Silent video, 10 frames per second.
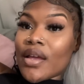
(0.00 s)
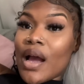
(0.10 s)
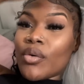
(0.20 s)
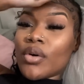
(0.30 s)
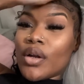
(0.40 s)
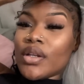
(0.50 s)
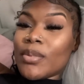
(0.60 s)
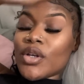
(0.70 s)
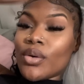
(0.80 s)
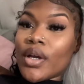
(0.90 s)
I will only be
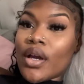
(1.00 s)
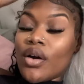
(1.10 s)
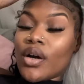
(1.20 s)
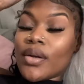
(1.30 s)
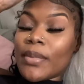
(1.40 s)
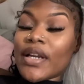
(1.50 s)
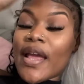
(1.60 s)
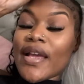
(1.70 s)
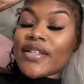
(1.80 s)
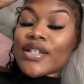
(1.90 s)
going on
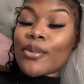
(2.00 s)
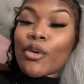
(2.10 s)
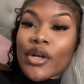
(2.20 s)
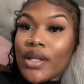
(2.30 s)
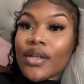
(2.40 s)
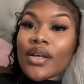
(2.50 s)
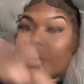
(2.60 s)
Mondays in the morning.